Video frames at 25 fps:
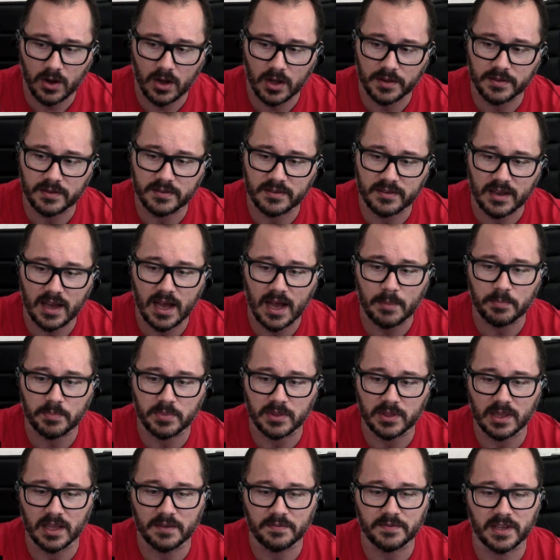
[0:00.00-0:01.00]
on the top
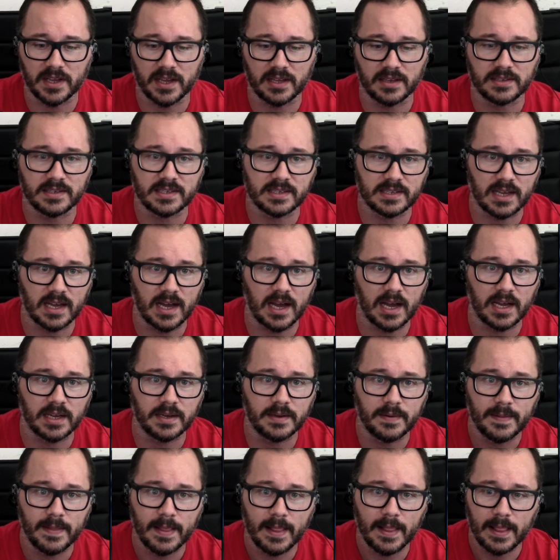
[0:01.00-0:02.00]
left-hand side.